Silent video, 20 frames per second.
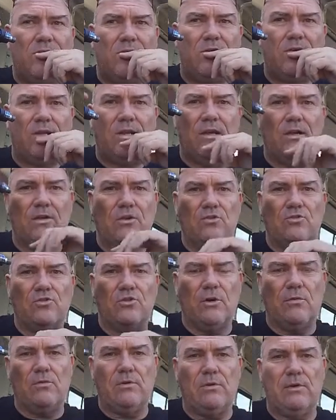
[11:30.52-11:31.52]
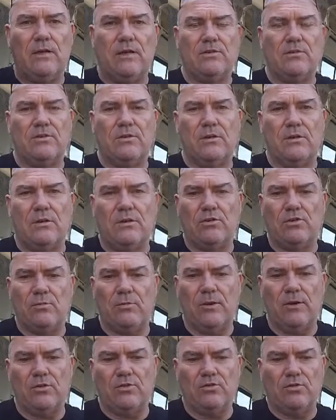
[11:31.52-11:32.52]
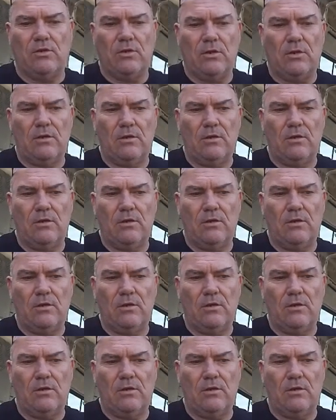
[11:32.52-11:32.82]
And then the controller down to the leisure battery.